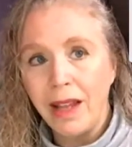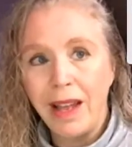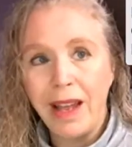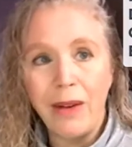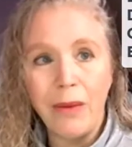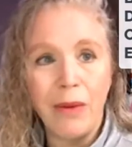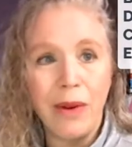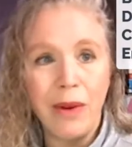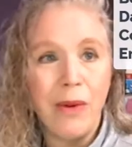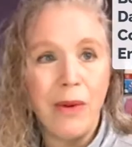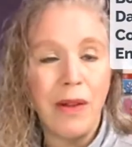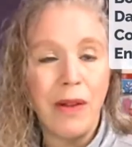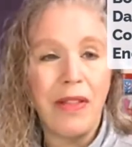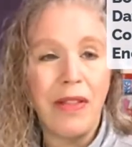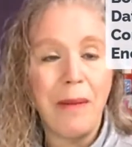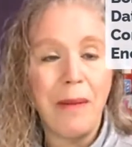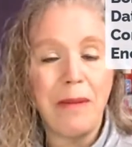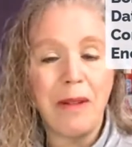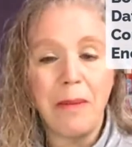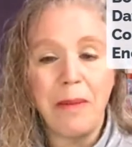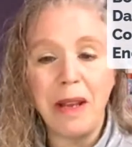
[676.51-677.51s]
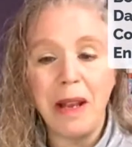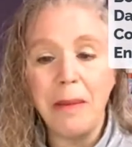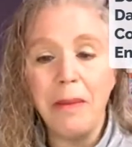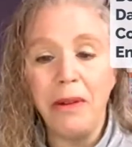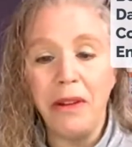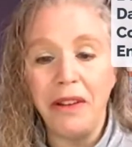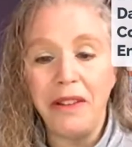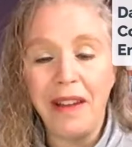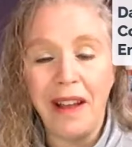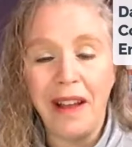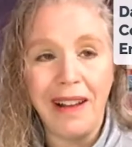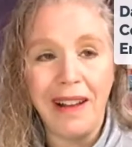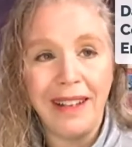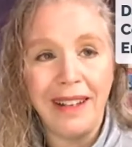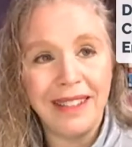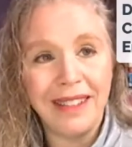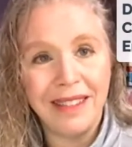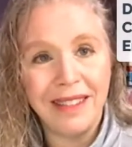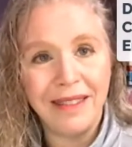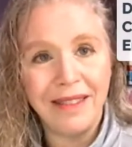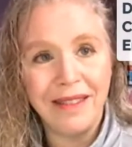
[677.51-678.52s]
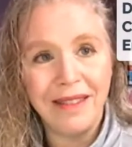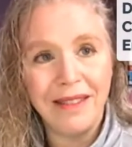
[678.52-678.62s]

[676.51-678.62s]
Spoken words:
And we want them to be able to tell us.